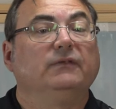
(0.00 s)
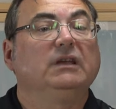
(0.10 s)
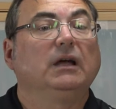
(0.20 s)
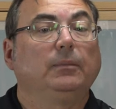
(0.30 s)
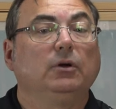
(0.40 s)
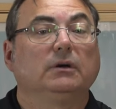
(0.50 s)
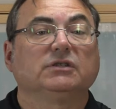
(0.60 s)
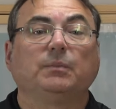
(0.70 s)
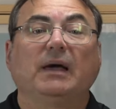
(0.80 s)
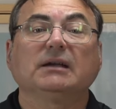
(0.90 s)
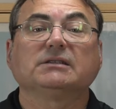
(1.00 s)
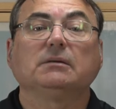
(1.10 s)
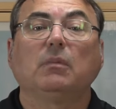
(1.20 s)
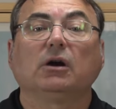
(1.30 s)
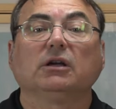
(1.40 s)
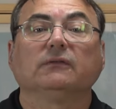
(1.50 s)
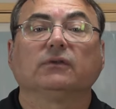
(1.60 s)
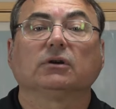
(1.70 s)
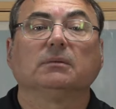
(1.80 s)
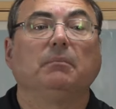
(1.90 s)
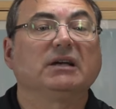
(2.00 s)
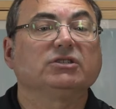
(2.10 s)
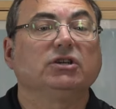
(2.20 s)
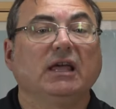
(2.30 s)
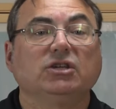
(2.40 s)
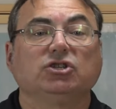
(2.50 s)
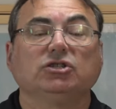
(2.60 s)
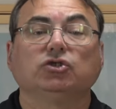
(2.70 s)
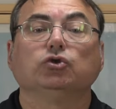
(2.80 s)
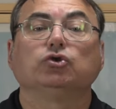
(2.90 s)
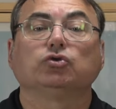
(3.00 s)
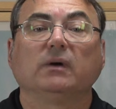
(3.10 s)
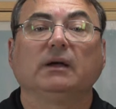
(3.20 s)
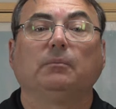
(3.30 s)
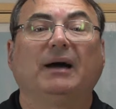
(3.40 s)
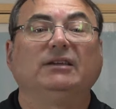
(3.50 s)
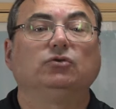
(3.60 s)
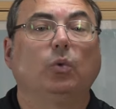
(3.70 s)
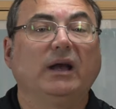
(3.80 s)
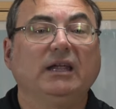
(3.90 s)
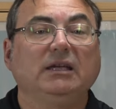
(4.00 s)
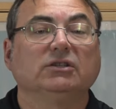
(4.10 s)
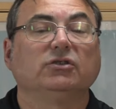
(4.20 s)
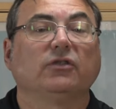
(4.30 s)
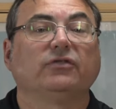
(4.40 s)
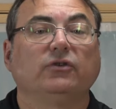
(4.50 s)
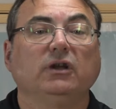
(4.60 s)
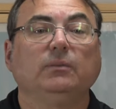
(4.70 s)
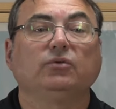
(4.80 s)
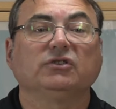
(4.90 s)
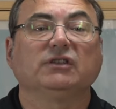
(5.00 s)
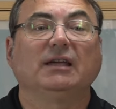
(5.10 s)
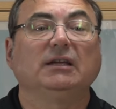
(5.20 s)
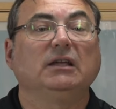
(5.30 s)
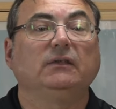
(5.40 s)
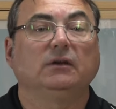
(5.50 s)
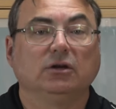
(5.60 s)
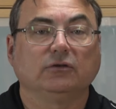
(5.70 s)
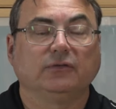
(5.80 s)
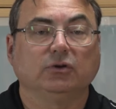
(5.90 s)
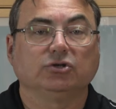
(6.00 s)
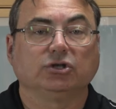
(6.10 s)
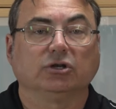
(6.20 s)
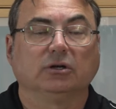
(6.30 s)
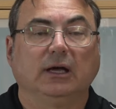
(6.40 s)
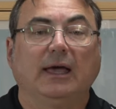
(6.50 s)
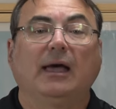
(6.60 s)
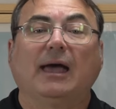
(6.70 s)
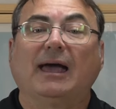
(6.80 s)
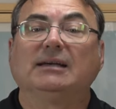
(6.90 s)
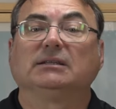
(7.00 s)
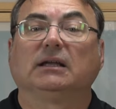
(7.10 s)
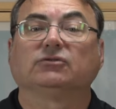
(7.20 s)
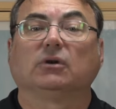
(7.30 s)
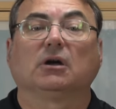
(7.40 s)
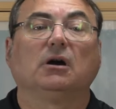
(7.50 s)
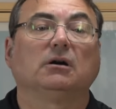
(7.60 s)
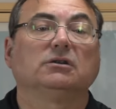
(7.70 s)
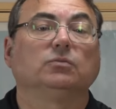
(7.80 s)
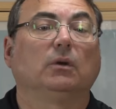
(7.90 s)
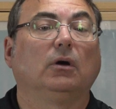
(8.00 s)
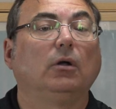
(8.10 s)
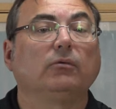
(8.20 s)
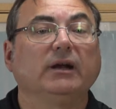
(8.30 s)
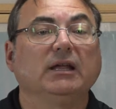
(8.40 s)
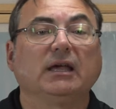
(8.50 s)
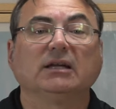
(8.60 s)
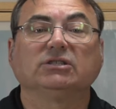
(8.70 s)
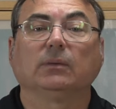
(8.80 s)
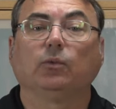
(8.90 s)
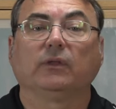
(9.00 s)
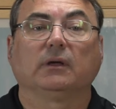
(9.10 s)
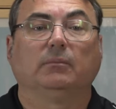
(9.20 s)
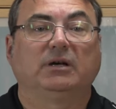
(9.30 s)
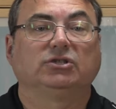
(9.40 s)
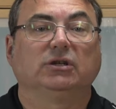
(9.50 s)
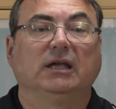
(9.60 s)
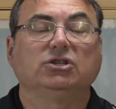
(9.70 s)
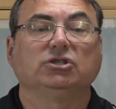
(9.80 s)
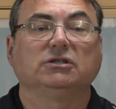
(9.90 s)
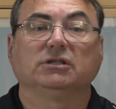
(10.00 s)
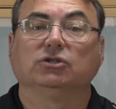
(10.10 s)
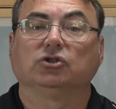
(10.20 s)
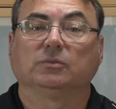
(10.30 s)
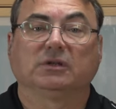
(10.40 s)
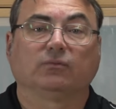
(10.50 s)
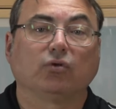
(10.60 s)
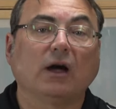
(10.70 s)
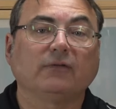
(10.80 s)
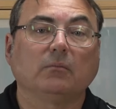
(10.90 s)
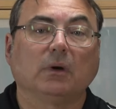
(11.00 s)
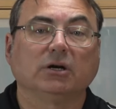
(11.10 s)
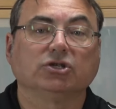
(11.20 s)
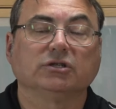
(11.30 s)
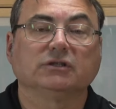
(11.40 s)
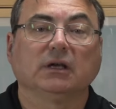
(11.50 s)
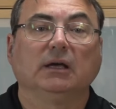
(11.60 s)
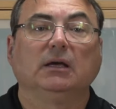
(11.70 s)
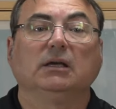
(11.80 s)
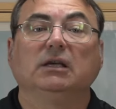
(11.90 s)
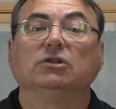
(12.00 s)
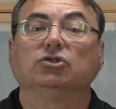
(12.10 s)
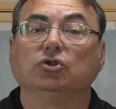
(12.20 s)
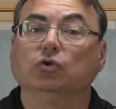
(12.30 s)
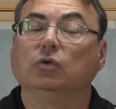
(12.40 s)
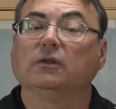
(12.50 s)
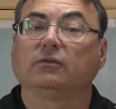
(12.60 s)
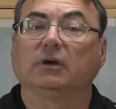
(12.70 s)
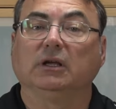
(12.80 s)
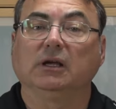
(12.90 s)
VW expects the market for combustion engines to shrink by 20 to 30% in the near future, as electric cars will already catch up with combustion engines in terms of profit margins in two to three